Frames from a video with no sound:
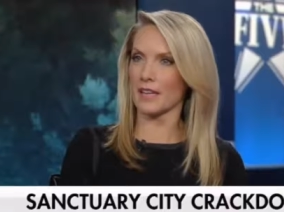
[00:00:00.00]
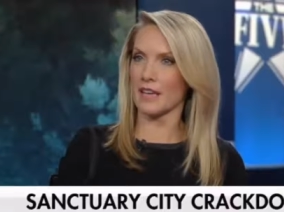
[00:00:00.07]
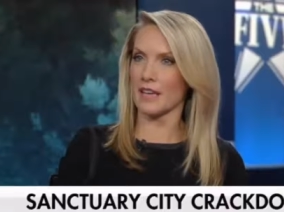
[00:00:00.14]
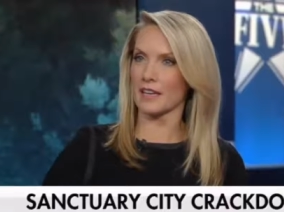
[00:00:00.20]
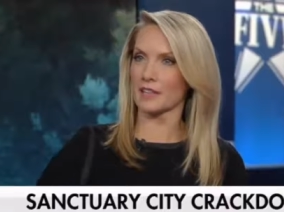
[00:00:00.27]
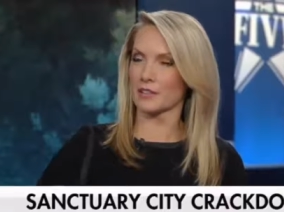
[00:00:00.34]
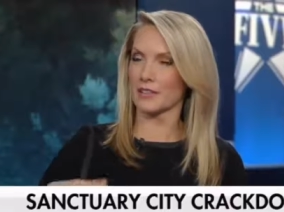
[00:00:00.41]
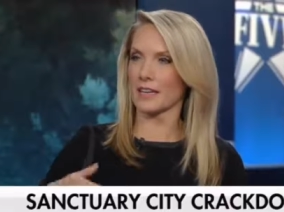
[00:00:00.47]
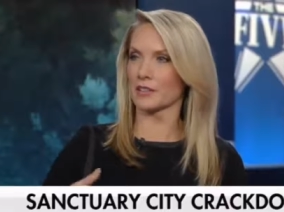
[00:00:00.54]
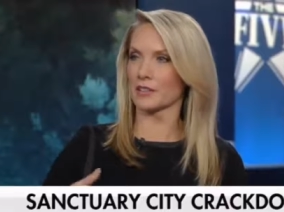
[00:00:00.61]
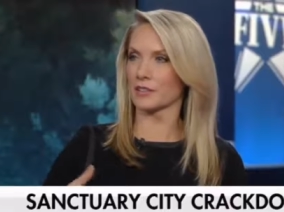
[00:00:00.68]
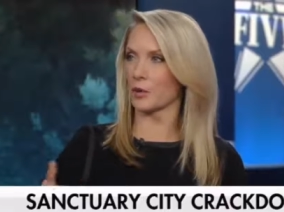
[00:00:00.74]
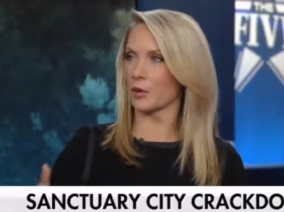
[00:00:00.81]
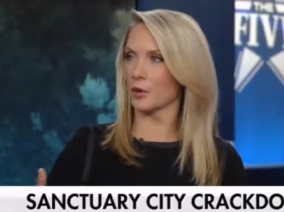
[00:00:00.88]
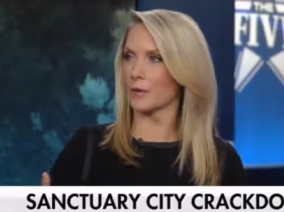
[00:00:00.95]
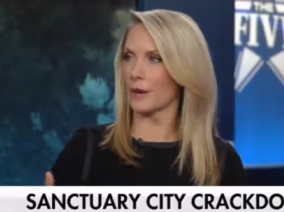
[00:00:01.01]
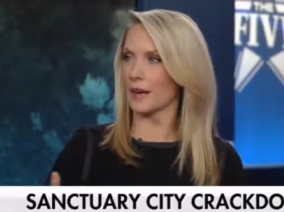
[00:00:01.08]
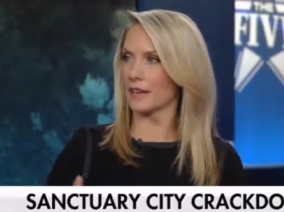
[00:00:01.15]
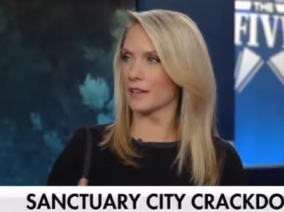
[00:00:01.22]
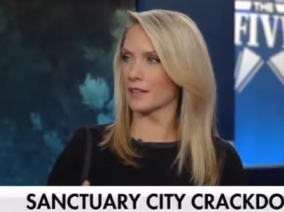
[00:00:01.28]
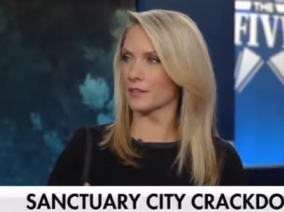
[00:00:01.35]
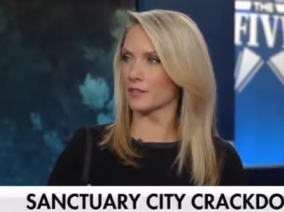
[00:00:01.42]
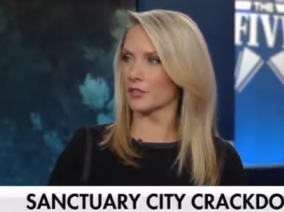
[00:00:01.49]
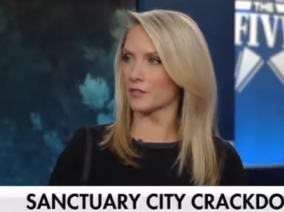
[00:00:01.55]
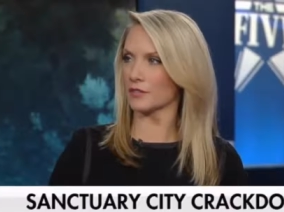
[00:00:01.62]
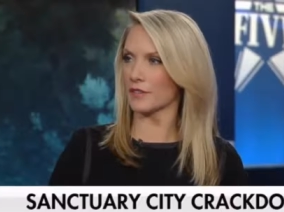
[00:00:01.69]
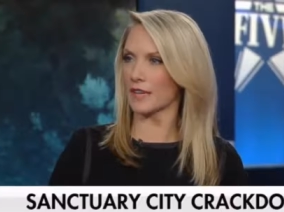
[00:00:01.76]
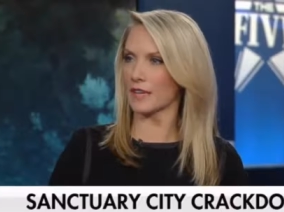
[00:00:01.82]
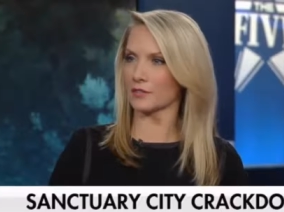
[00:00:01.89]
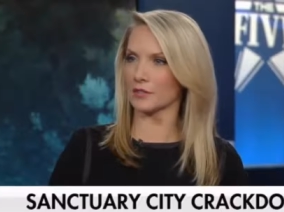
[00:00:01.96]
he's later told by his
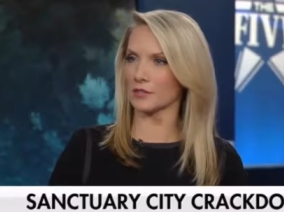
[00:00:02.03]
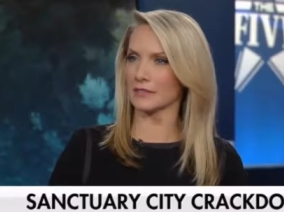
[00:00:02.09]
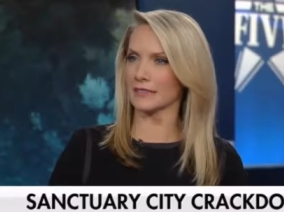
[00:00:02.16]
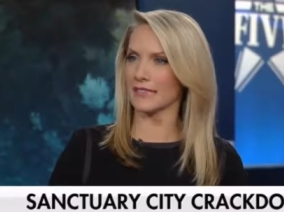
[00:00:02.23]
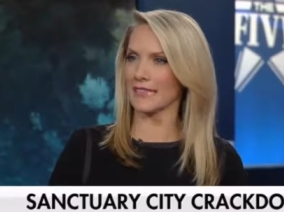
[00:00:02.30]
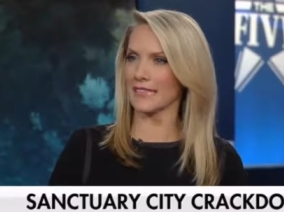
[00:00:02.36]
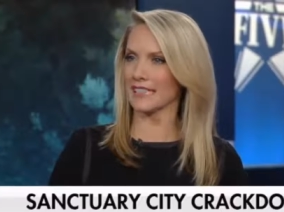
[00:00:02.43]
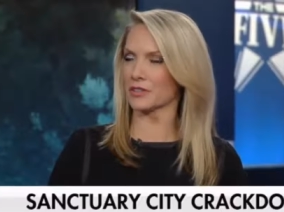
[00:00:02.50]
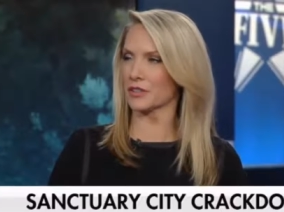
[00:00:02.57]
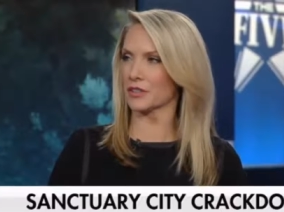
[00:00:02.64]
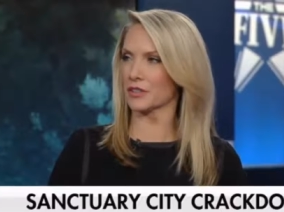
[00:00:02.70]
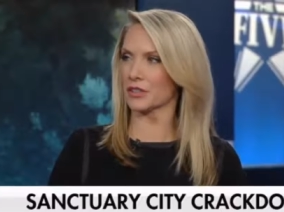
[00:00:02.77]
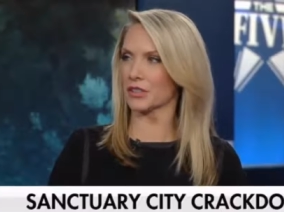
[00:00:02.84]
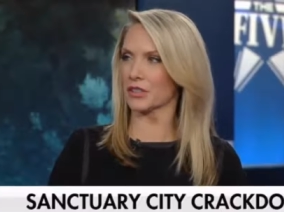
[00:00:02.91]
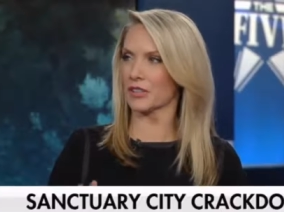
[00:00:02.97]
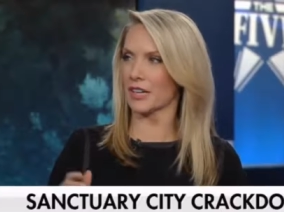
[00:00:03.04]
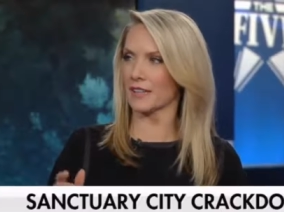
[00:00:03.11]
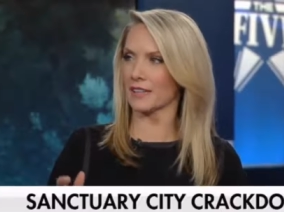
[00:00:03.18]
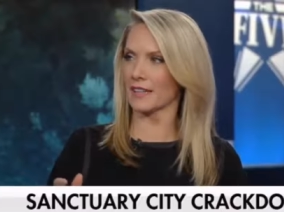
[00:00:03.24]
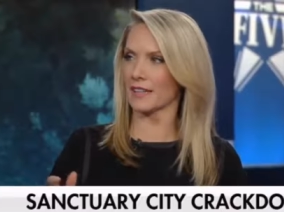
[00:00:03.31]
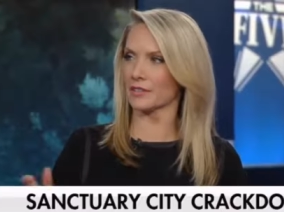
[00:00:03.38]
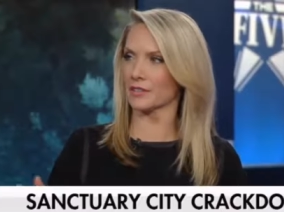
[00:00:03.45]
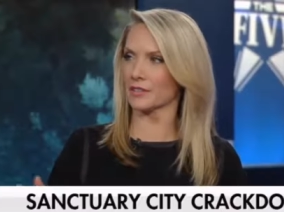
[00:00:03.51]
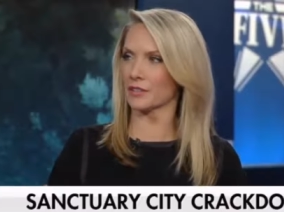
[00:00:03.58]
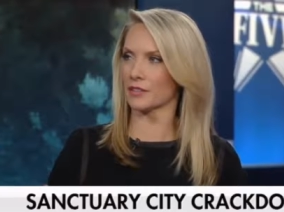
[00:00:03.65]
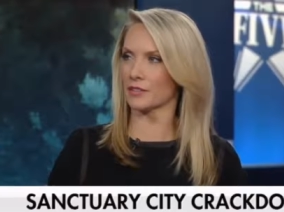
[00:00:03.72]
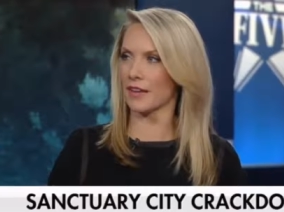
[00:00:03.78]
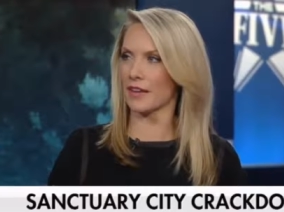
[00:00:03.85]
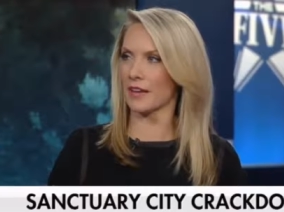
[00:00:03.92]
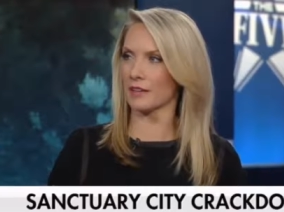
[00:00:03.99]
chief counsel, actually, sir, you're not allowed to
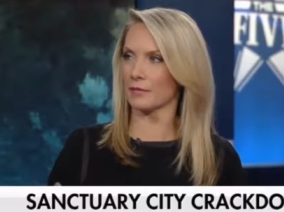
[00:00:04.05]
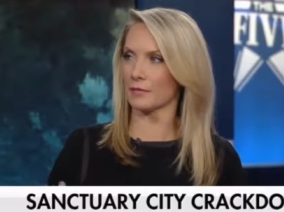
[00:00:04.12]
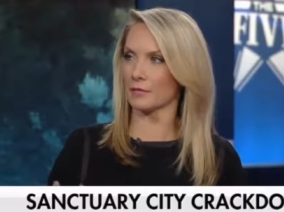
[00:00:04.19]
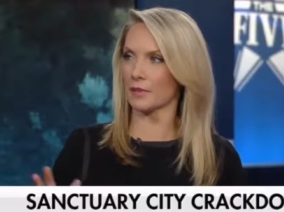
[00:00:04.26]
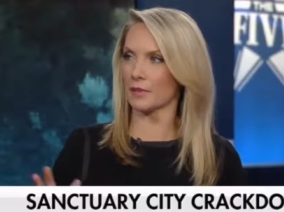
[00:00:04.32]
do that.